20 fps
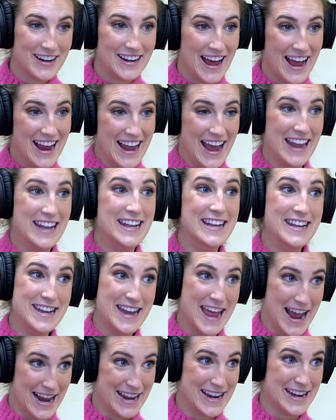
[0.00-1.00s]
and I had
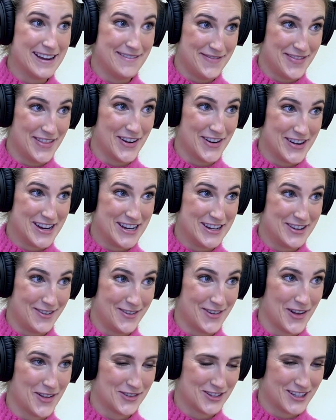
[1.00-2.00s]
negative
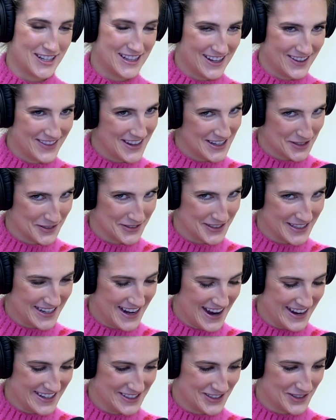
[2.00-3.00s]
$32 in there, this was in
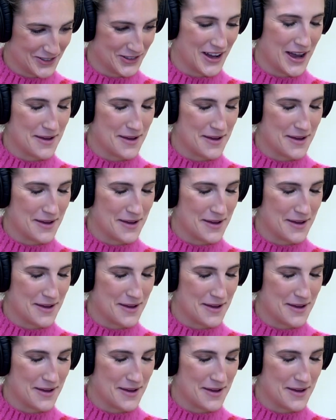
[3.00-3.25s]
high school.